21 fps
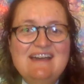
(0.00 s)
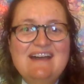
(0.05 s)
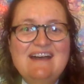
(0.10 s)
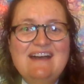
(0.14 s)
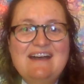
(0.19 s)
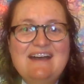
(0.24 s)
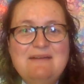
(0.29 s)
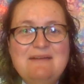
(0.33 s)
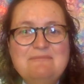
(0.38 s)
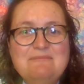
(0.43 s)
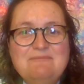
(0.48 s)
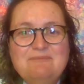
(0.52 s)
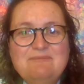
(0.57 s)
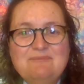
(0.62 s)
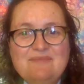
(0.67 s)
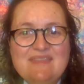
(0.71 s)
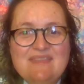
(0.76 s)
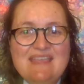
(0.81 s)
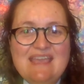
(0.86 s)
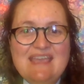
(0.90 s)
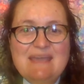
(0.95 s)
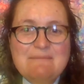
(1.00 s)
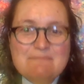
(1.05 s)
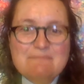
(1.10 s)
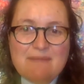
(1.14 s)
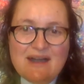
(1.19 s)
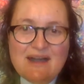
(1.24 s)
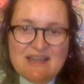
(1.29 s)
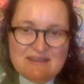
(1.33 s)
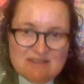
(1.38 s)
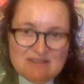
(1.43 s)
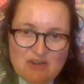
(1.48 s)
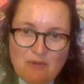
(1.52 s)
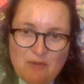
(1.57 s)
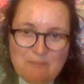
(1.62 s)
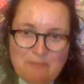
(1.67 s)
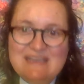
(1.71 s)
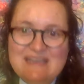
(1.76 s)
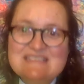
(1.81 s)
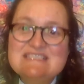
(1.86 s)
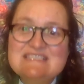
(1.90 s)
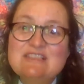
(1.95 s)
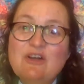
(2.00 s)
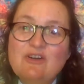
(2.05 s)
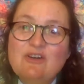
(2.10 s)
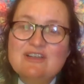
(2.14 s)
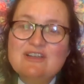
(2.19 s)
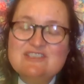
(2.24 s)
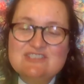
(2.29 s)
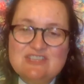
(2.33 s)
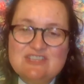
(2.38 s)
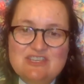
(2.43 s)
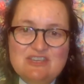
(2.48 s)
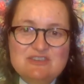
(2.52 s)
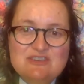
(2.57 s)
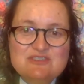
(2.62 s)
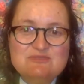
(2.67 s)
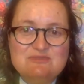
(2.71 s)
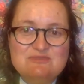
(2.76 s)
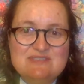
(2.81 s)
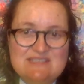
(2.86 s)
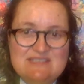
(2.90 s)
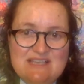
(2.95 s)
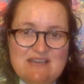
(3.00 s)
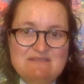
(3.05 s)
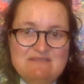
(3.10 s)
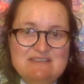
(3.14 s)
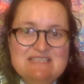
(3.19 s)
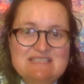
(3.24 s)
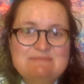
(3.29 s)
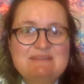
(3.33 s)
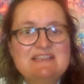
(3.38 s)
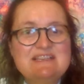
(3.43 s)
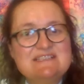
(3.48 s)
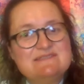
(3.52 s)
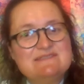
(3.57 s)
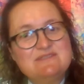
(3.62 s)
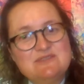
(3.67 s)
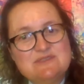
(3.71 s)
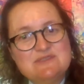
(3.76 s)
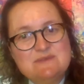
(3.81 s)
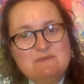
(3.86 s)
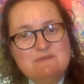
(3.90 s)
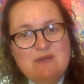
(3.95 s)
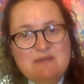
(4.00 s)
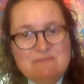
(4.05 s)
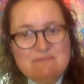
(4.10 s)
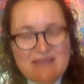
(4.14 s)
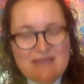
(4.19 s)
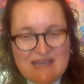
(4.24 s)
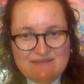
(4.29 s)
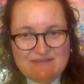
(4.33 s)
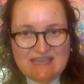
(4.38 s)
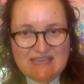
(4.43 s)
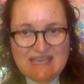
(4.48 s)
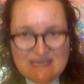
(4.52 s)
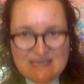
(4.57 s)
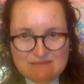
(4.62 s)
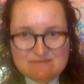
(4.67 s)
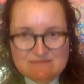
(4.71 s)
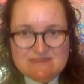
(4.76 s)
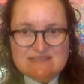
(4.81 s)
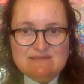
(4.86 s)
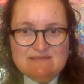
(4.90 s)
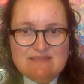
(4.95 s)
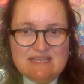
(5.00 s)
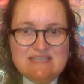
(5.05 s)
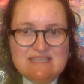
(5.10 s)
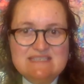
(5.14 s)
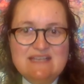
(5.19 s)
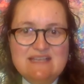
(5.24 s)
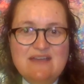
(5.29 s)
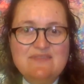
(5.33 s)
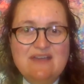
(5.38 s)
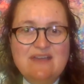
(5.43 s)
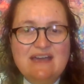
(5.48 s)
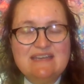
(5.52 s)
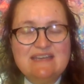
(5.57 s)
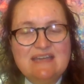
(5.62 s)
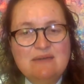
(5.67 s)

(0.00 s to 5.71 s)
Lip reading: It might not be as long as the usual service because, of course, we won't be having hymns and things like that.